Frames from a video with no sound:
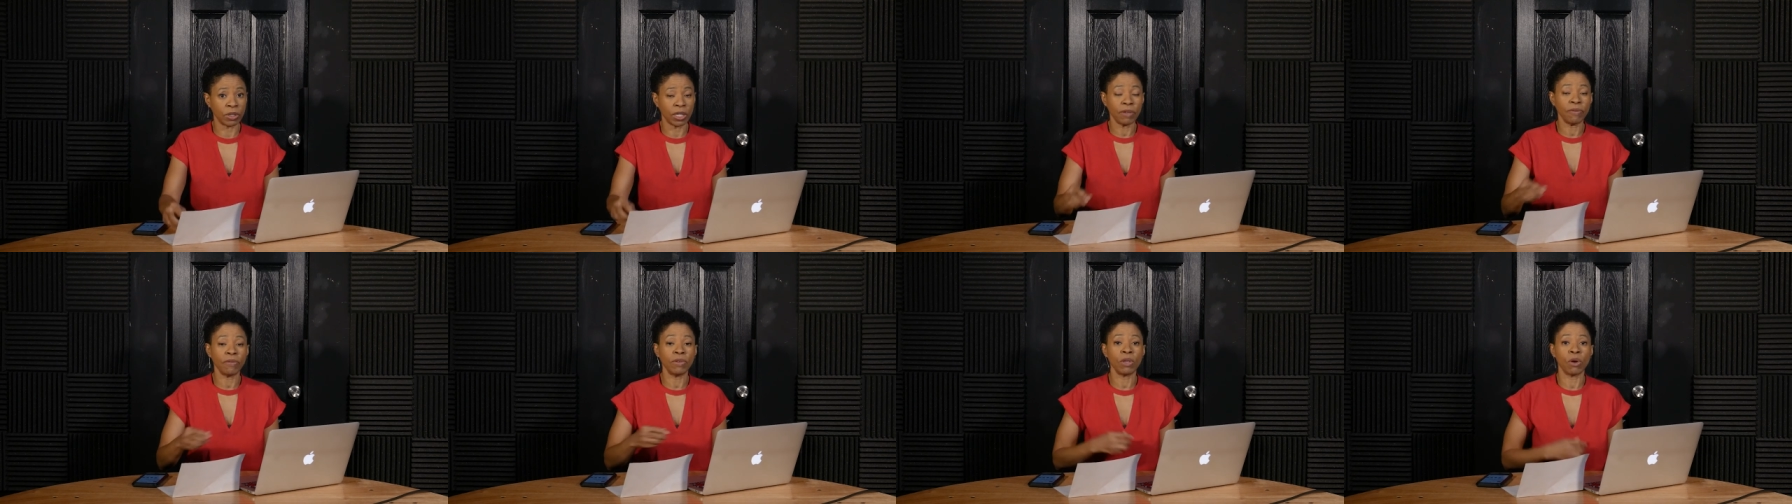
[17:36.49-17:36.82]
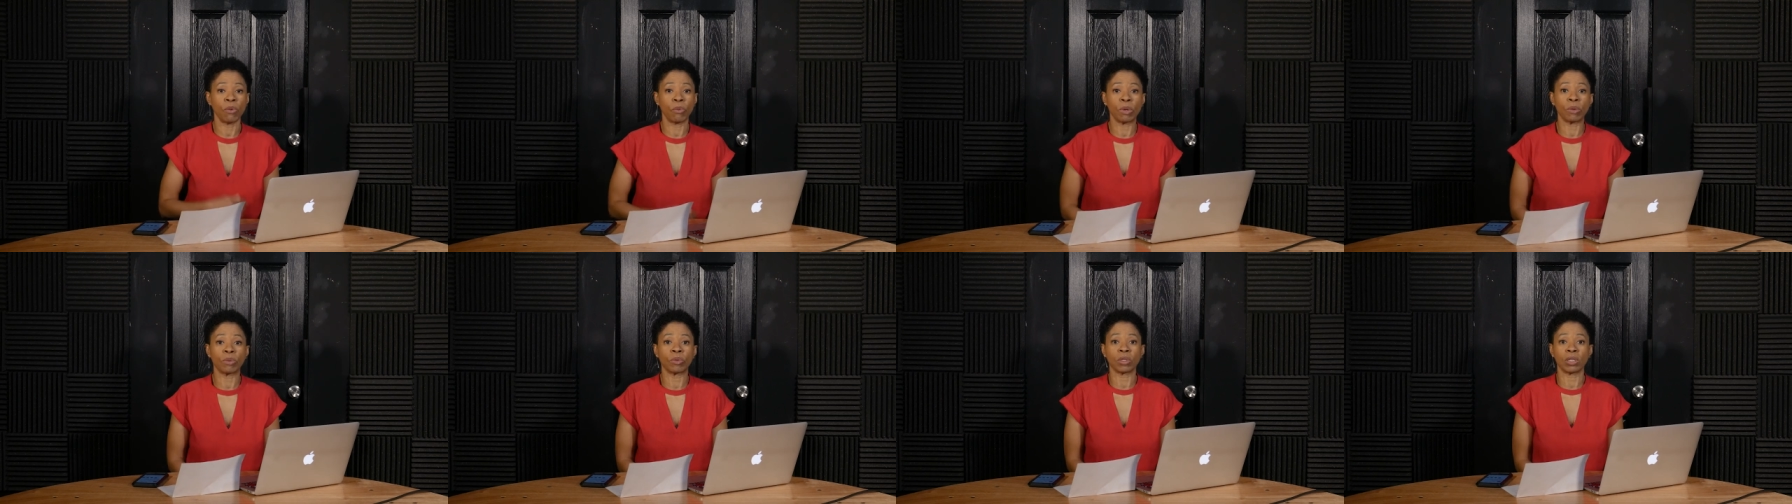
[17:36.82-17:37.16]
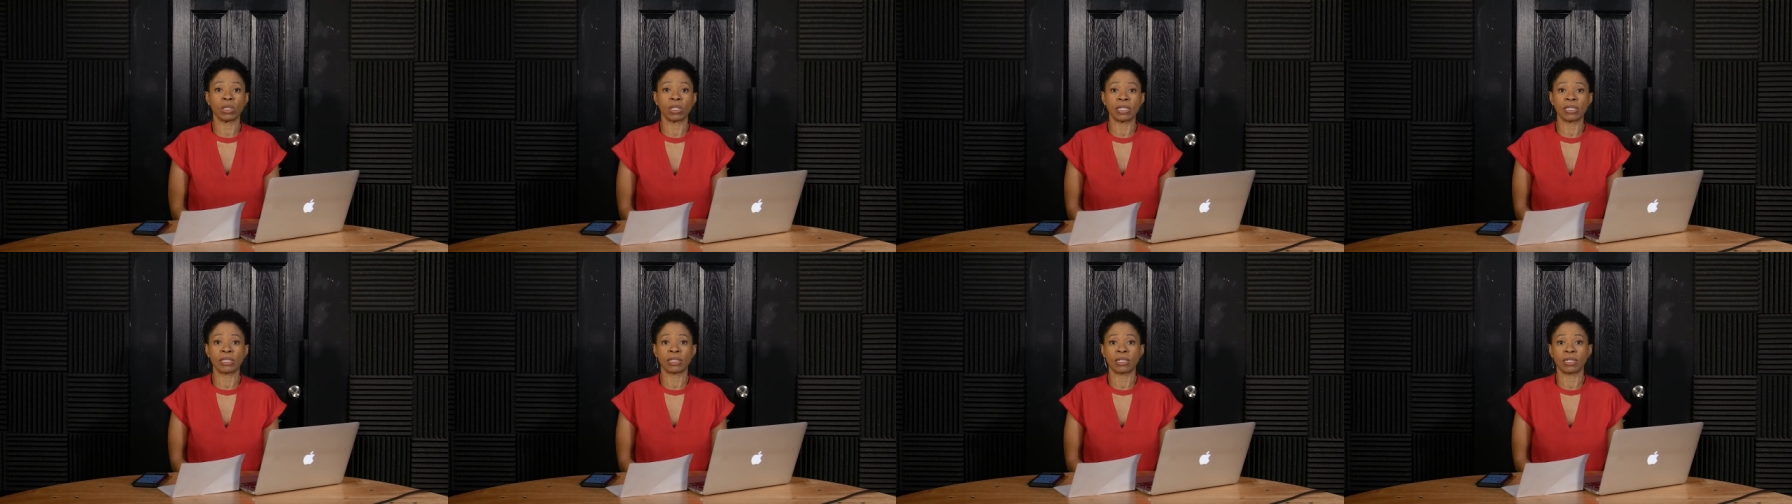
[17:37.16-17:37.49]
even though we were
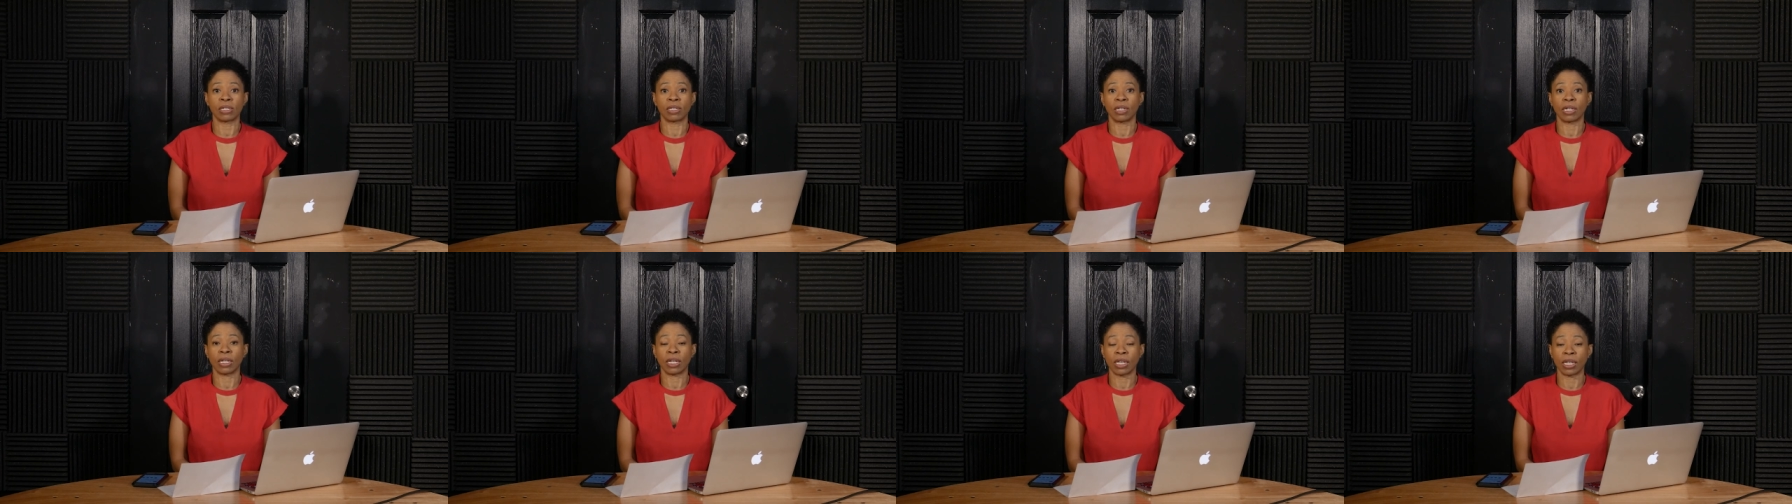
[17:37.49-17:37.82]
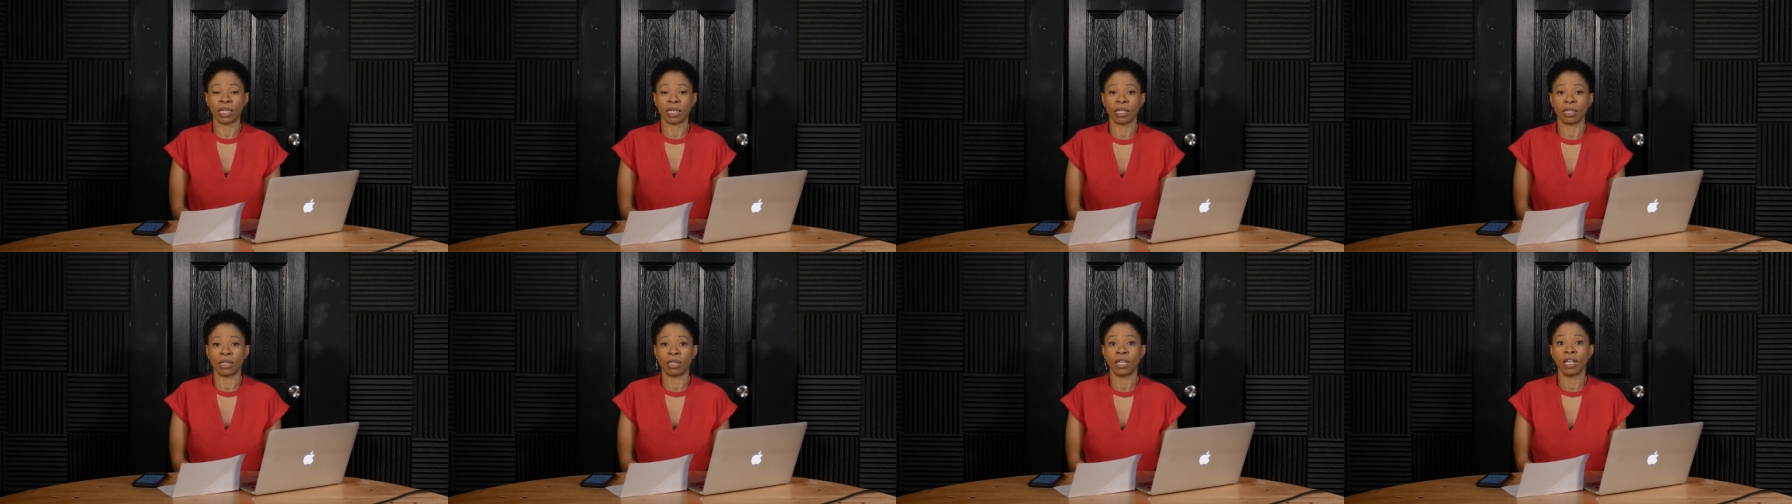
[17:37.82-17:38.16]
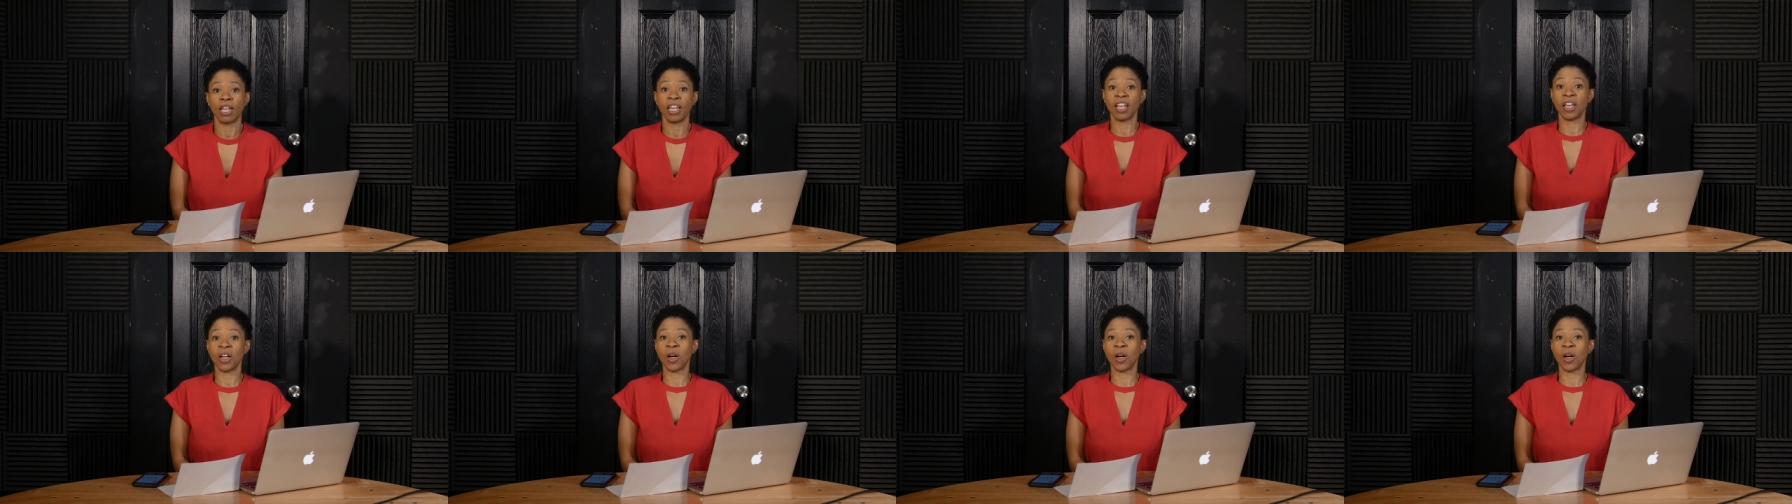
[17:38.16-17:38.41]
listed in